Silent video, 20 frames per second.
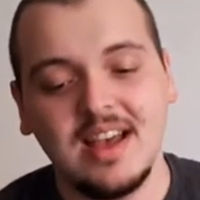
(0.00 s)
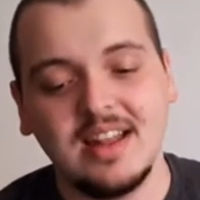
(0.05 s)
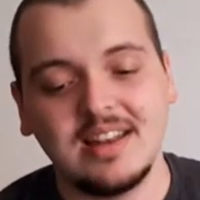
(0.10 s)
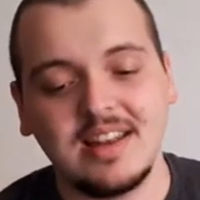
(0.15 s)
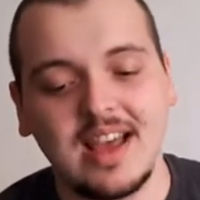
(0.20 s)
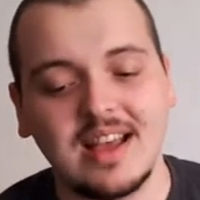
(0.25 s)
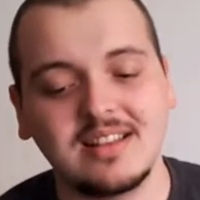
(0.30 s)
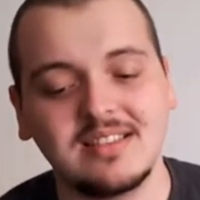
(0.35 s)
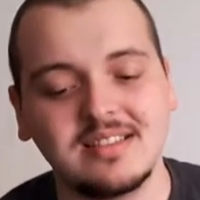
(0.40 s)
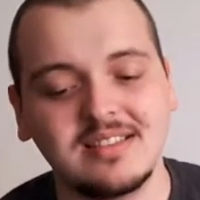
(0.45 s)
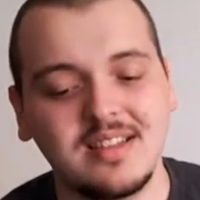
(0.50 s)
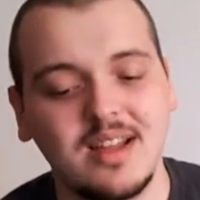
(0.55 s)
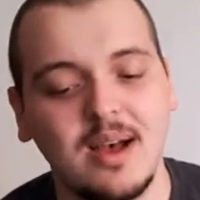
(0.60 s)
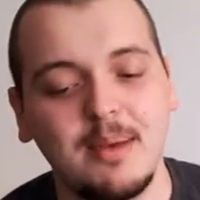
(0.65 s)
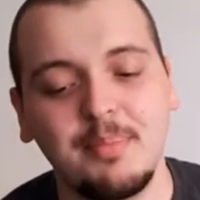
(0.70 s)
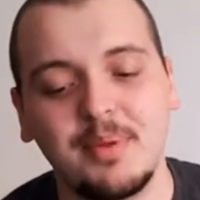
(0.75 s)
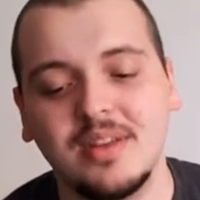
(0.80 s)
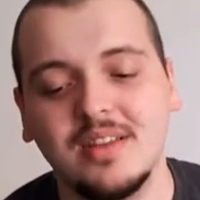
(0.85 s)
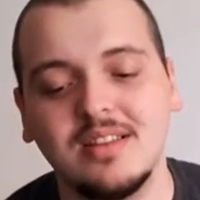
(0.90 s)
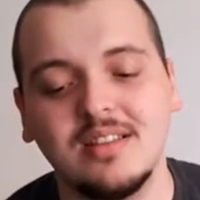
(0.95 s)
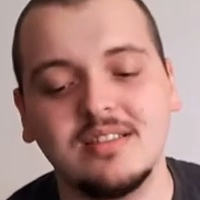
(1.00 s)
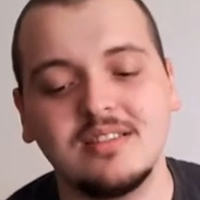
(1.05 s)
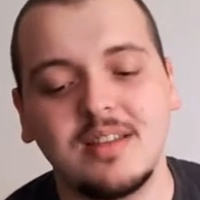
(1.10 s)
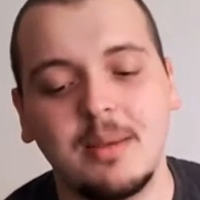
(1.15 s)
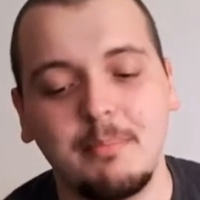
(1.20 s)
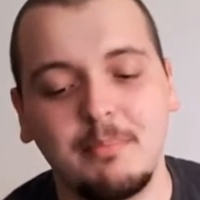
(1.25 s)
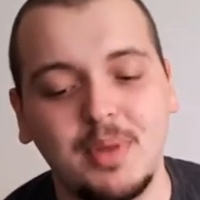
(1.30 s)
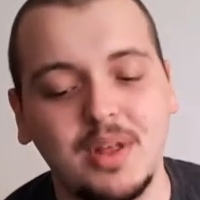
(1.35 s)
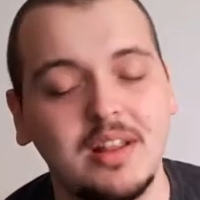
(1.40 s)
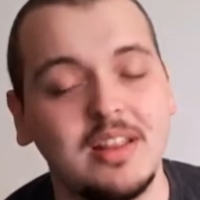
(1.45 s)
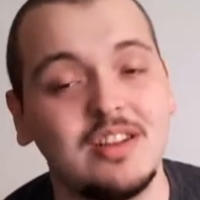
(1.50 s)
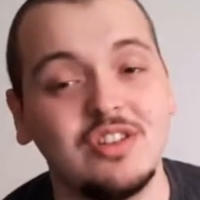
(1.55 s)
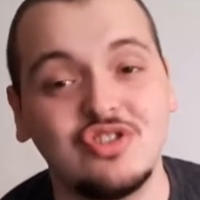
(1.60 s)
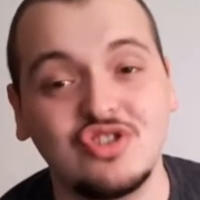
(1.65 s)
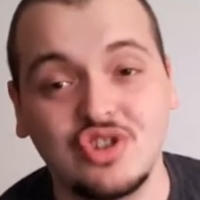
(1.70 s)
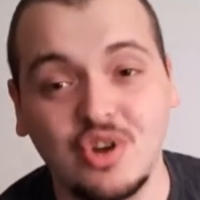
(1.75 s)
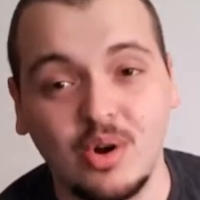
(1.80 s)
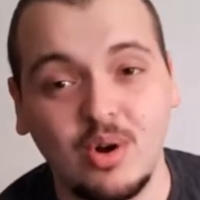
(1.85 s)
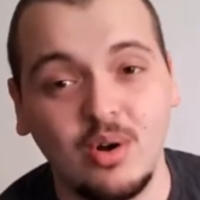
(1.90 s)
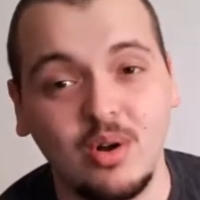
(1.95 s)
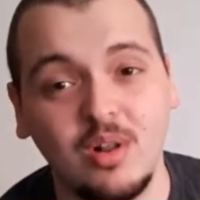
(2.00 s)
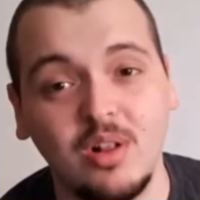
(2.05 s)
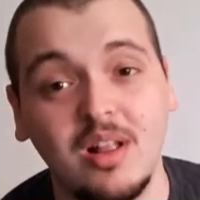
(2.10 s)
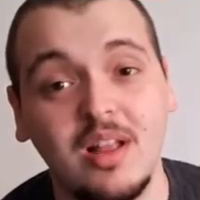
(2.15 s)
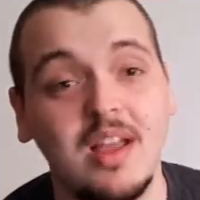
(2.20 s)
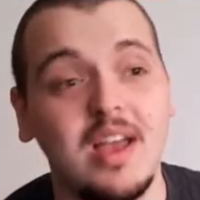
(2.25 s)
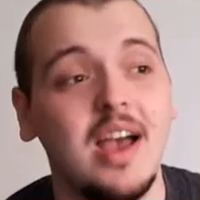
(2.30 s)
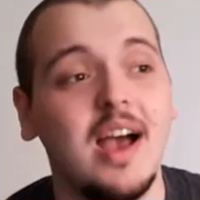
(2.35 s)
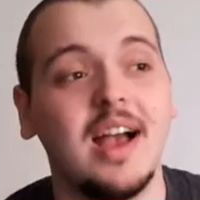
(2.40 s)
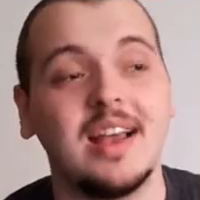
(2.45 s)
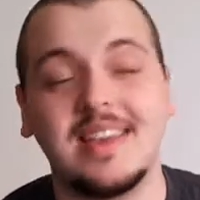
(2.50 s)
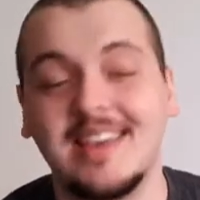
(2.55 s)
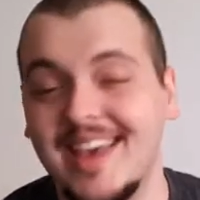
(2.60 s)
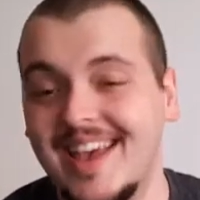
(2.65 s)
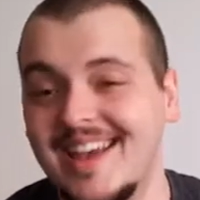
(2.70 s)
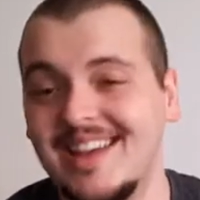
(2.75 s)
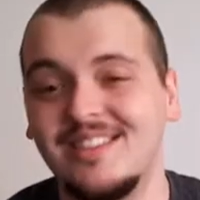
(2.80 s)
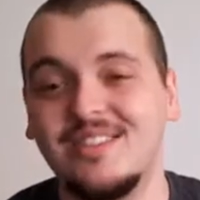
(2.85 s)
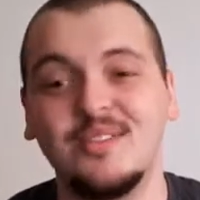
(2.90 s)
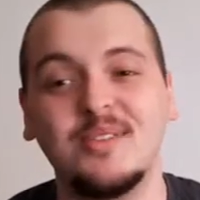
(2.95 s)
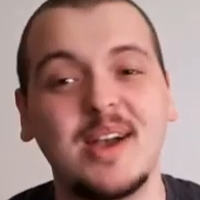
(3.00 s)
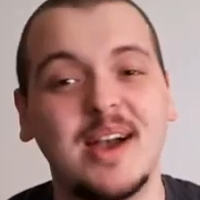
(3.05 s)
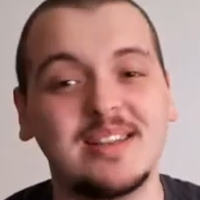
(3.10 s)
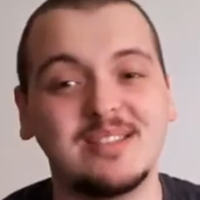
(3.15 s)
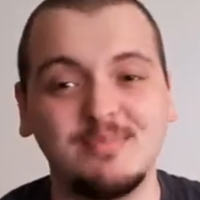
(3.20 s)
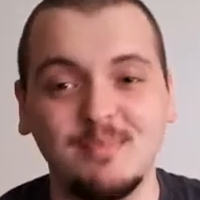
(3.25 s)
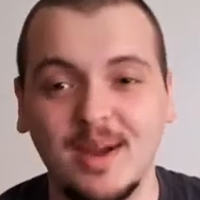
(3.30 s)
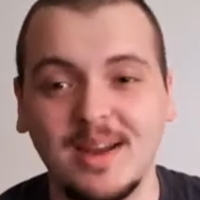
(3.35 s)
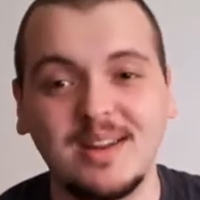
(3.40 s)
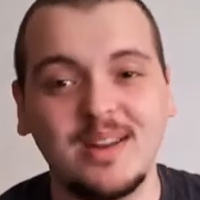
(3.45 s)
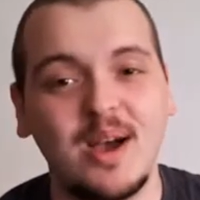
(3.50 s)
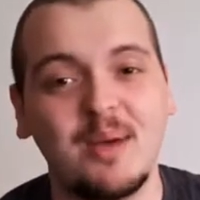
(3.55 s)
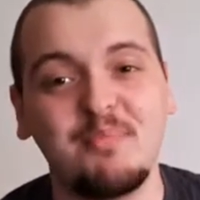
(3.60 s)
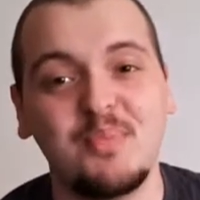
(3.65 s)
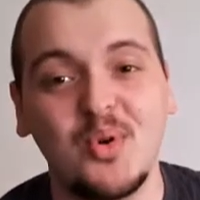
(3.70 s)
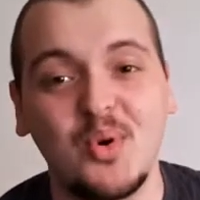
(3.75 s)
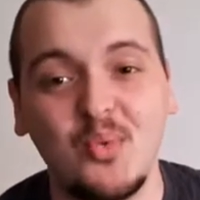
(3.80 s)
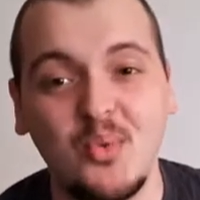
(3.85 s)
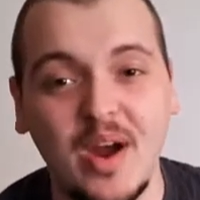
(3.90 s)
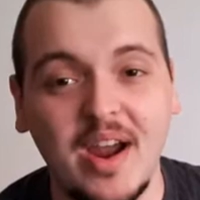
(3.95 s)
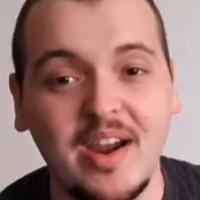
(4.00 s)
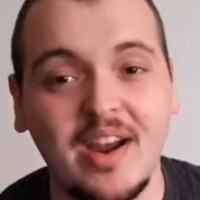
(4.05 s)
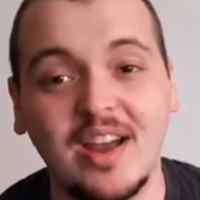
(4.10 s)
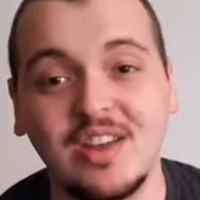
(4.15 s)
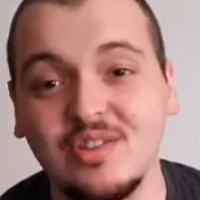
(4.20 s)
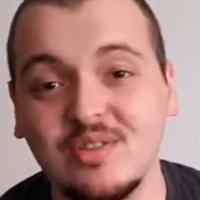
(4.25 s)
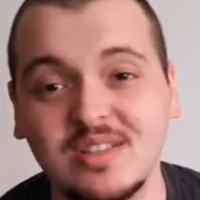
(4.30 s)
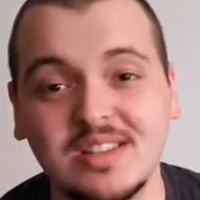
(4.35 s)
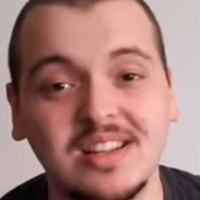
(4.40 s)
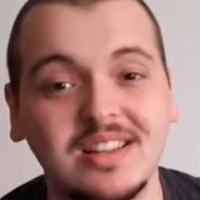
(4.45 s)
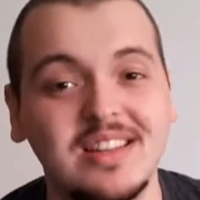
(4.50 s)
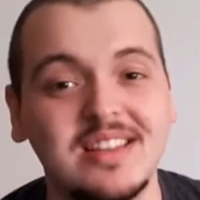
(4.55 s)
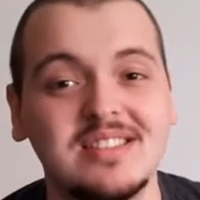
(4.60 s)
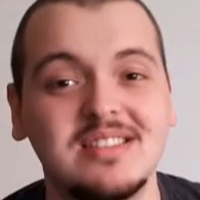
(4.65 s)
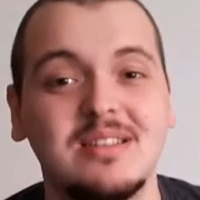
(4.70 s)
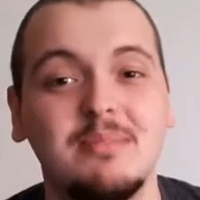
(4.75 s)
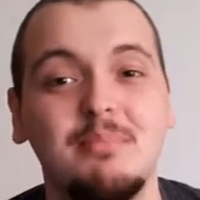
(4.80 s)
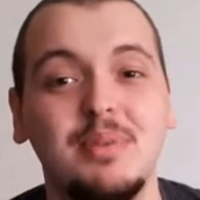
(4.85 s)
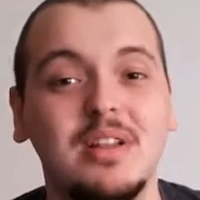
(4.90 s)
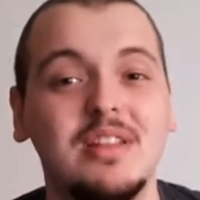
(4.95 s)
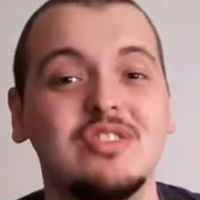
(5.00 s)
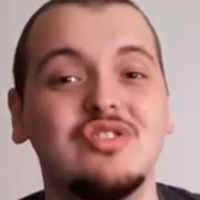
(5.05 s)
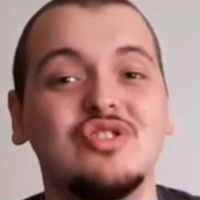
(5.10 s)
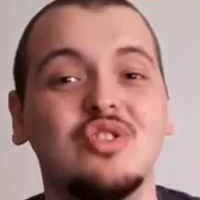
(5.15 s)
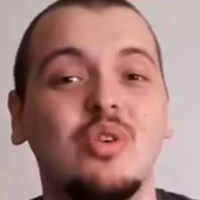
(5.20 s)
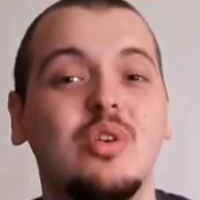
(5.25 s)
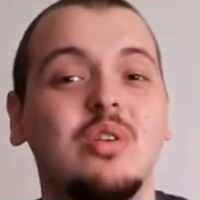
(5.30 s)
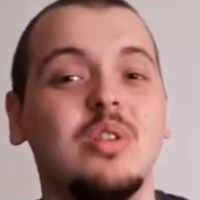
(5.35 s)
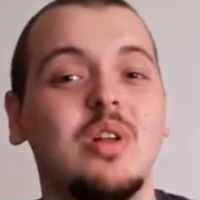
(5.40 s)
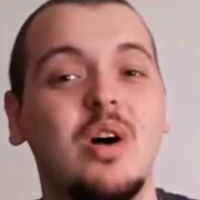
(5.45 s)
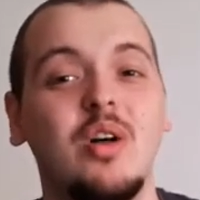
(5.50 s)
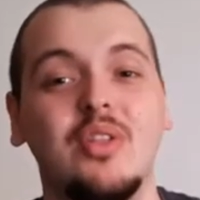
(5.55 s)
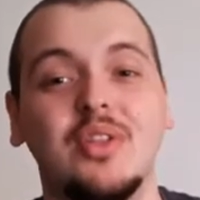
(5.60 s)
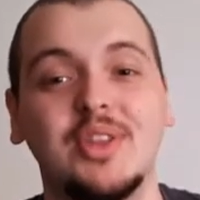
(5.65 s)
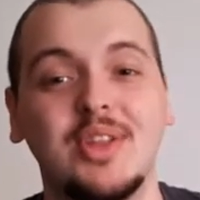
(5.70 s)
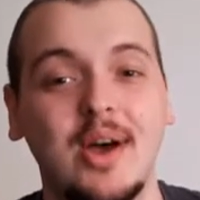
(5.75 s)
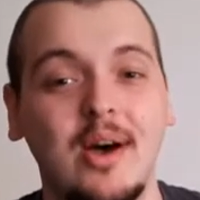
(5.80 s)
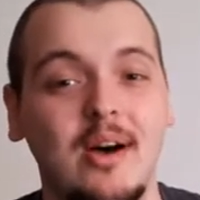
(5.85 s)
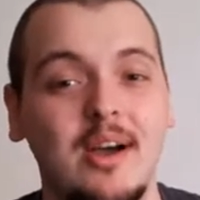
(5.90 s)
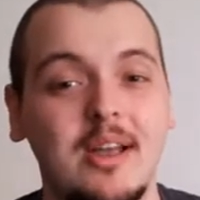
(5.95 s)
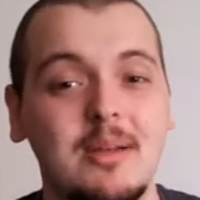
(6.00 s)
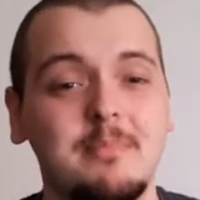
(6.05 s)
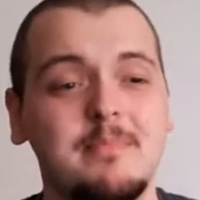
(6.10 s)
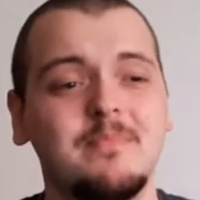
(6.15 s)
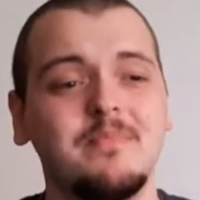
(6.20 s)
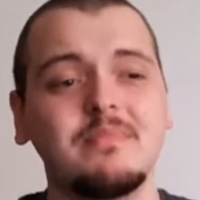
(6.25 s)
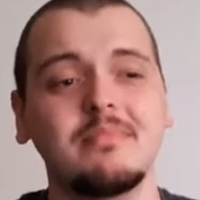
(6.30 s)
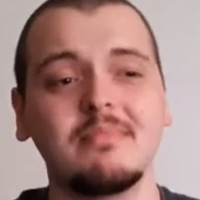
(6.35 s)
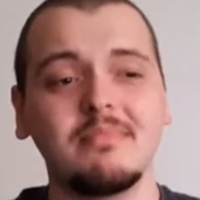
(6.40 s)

Next up is Billy Joel. Again, you guys might not be aware, I used to listen to Billy Joel all the time.